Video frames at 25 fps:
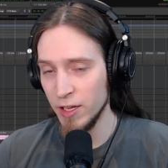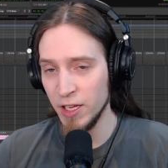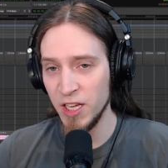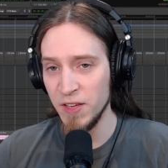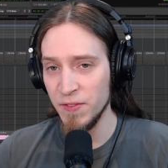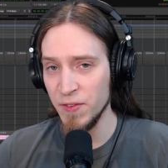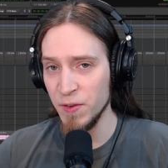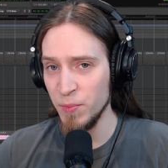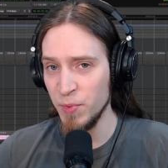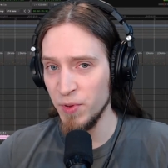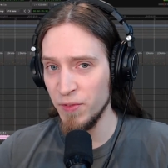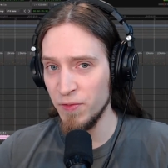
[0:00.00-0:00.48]

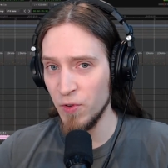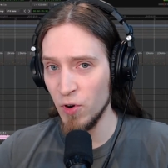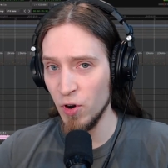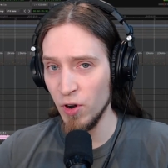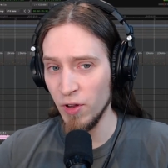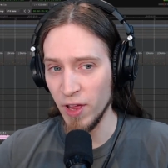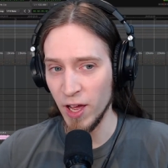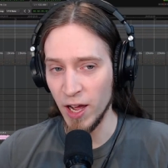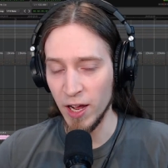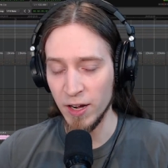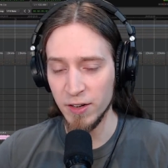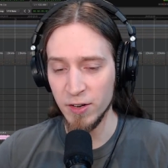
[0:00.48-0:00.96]
even
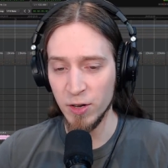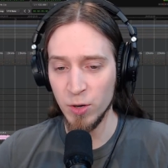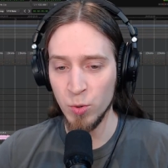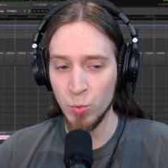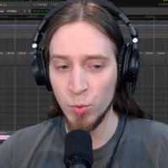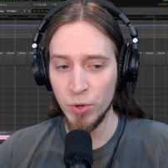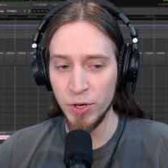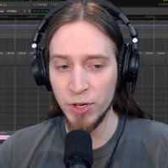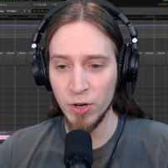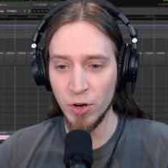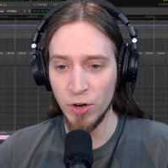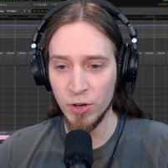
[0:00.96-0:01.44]
before that,
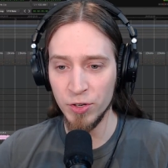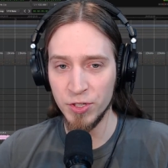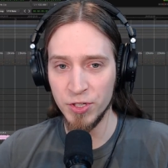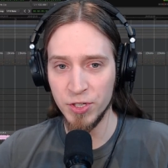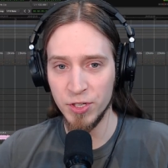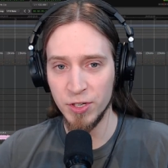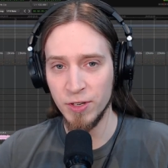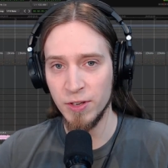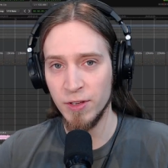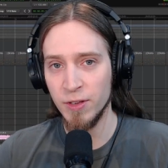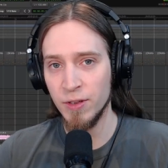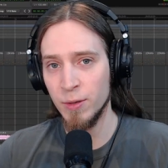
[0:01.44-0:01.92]
we
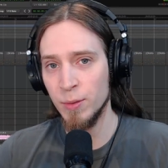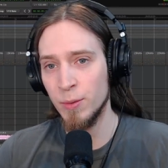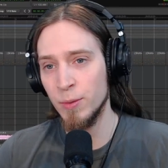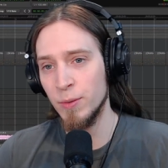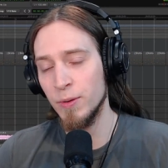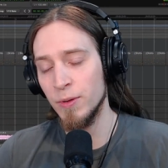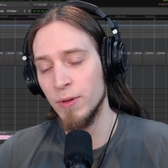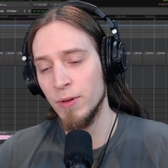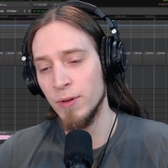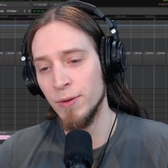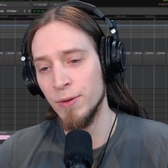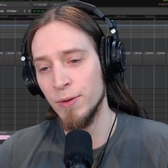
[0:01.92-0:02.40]
got
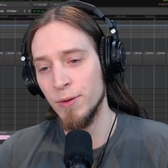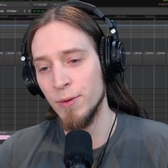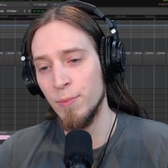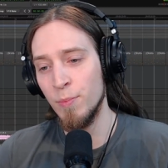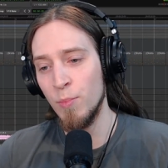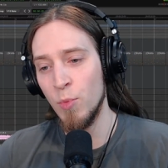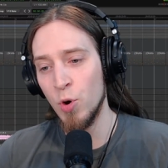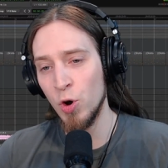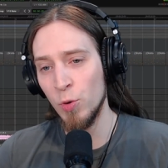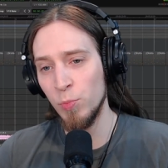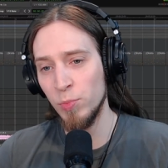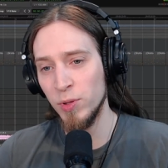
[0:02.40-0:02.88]
uh,
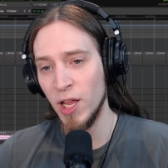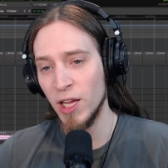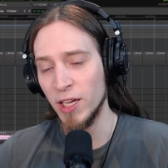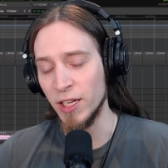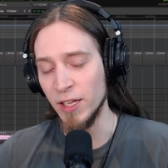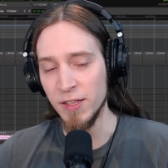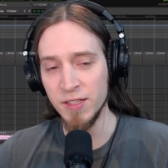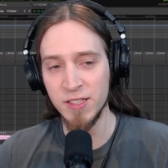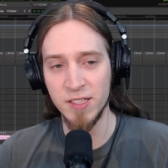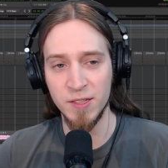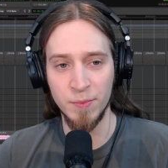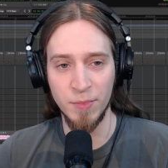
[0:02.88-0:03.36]
more
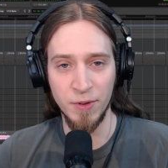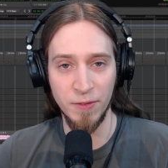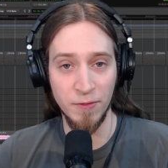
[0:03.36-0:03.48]
plugins.